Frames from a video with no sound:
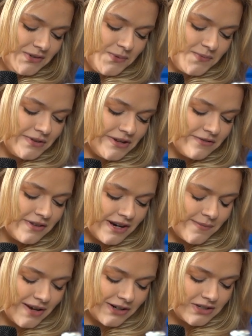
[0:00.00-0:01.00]
don't believe that
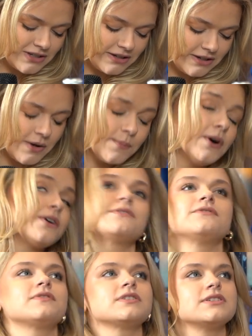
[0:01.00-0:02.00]
I'm actually a part of
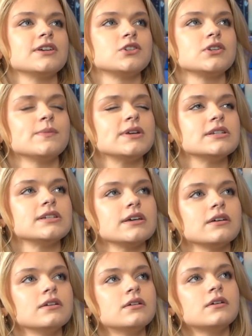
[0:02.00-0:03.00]
such an
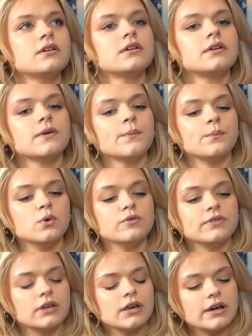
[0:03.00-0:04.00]
amazing
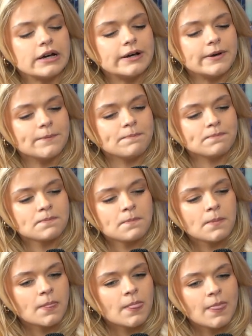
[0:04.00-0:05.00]
movie. Um,
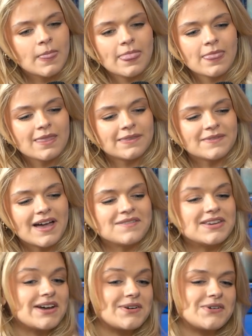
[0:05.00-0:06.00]
I
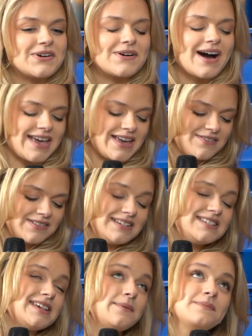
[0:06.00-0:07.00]
mean, I don't know. I can't really
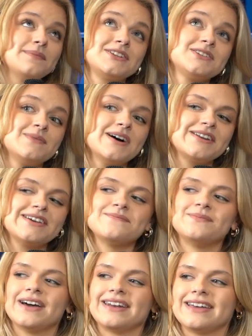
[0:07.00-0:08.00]
say much about it,
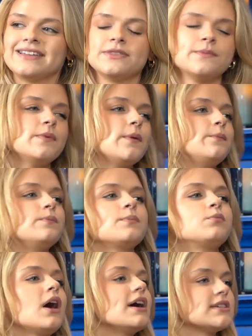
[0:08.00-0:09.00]
but it, the the
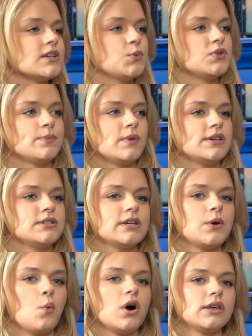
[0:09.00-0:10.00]
process was
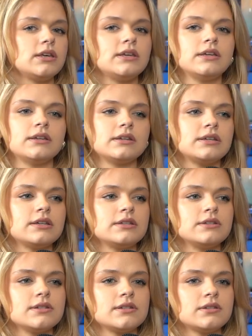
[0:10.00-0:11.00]
amazing. Joaquin
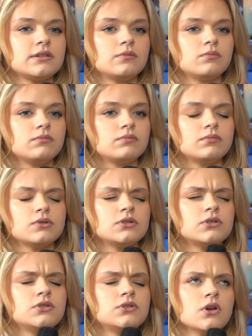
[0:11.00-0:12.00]
is
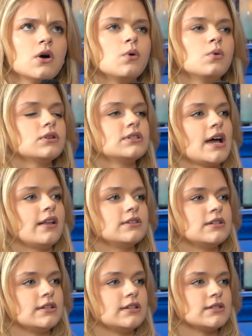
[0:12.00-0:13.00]
so
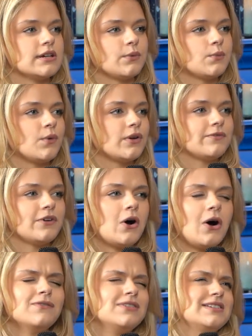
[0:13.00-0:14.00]
talented. He's like one of
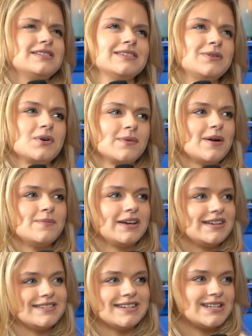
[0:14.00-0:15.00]
obviously one of my
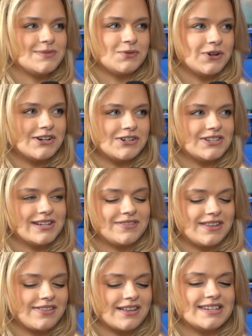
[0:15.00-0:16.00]
biggest inspirations. I
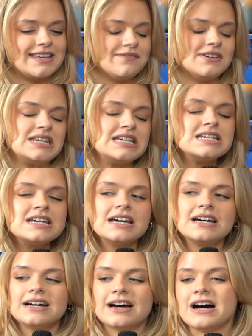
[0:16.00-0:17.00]
feel like that's a given.
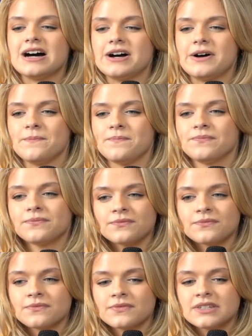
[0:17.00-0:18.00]
Um,
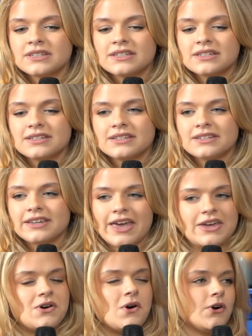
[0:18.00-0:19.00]

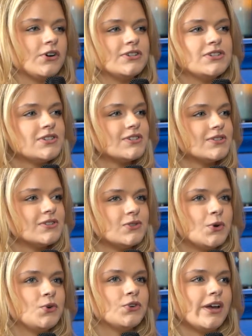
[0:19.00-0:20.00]
and Ari's
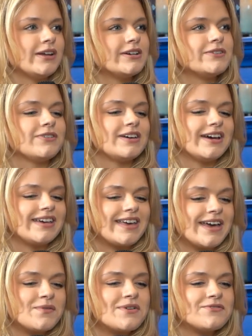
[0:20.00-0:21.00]
so creative, and I
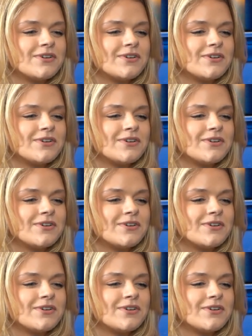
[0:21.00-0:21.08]
can't wait for